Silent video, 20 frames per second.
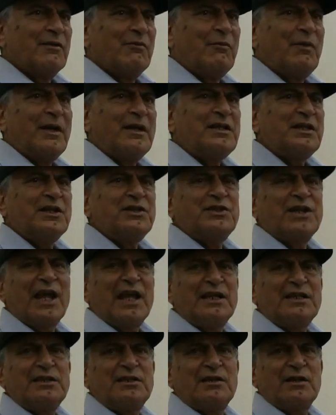Where is the
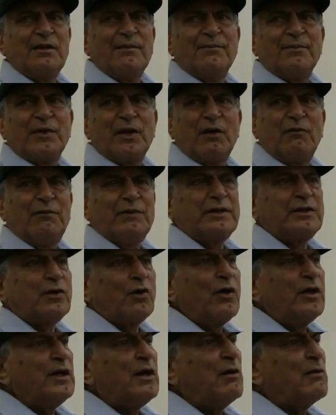chance of
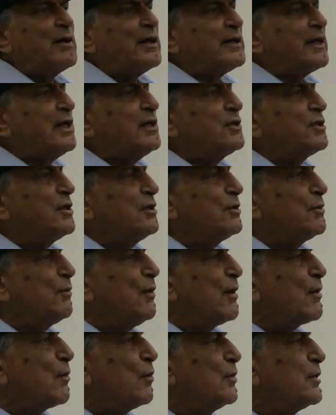withdrawing our attention to
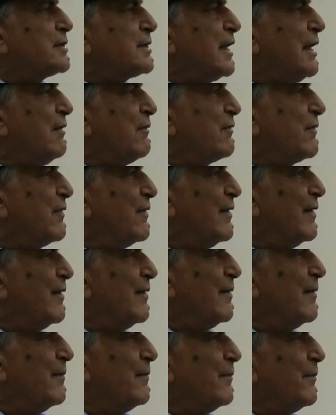our own self?
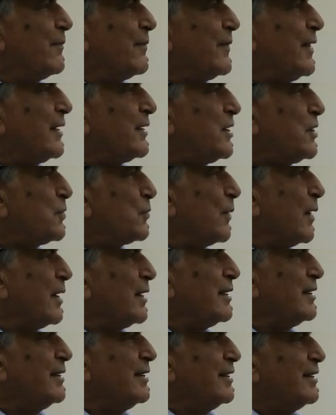That is
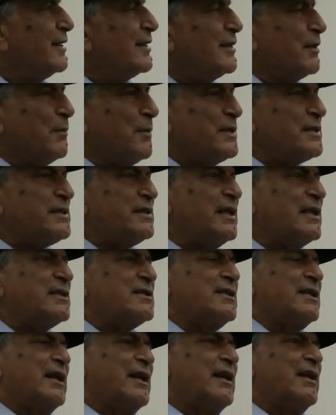why the
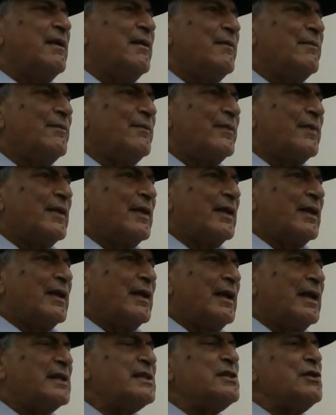mystics say
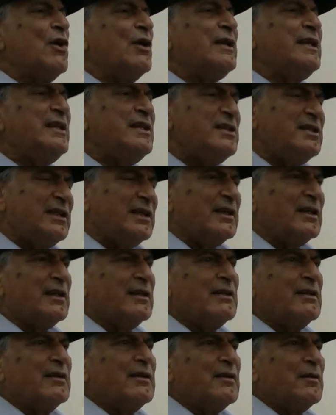it's not easy,
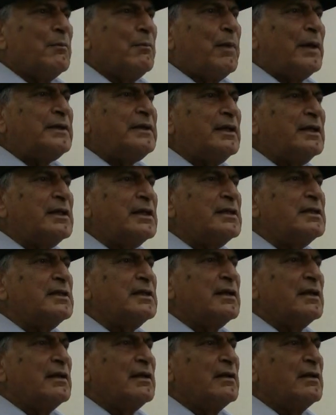but it is